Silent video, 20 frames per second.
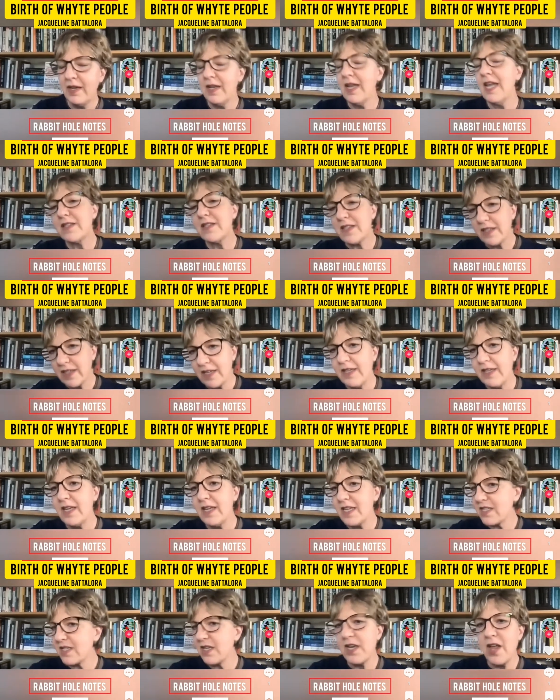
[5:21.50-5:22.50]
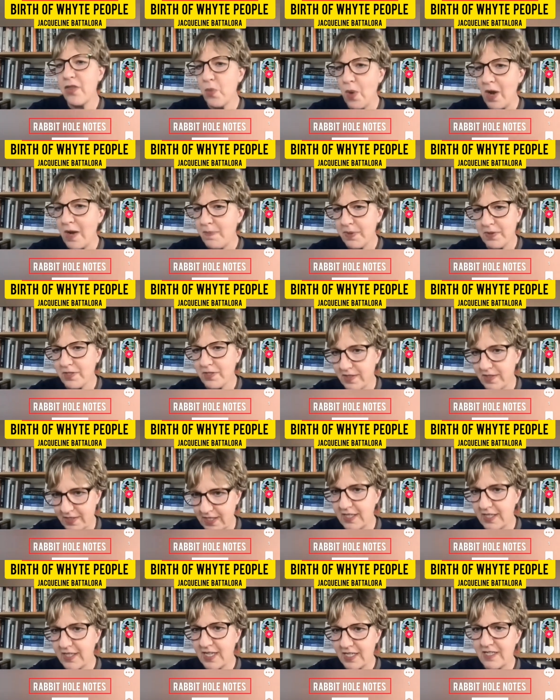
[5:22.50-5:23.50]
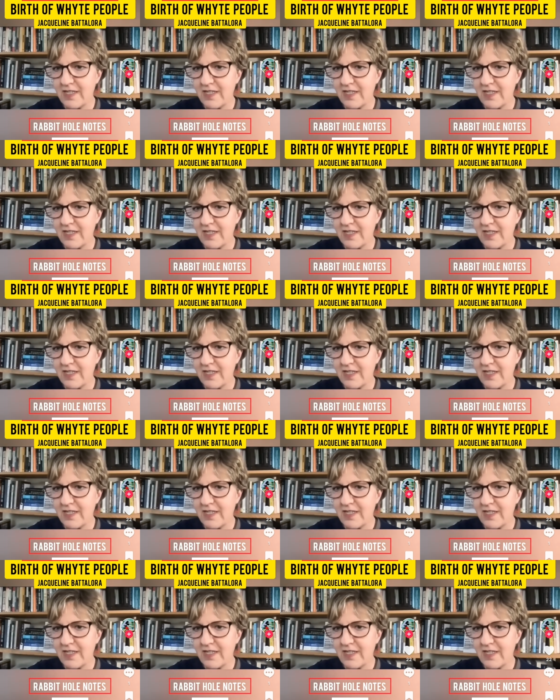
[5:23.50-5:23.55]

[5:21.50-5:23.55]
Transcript: Yeah, unless another white person's going to